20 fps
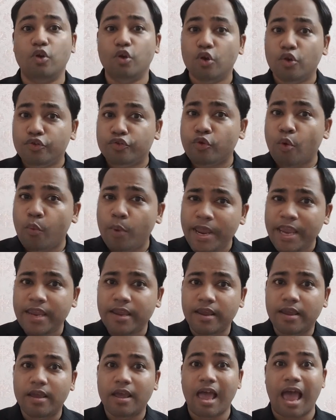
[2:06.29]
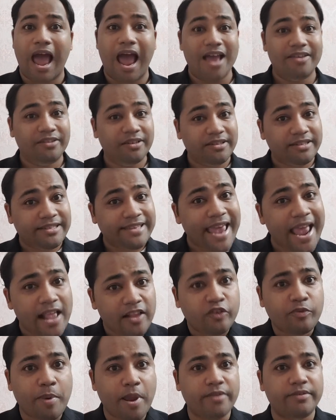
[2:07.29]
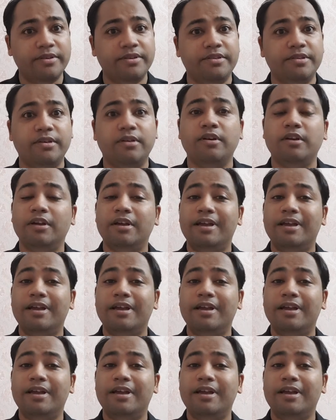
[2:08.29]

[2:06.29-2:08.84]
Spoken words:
So we, as a sales presenter,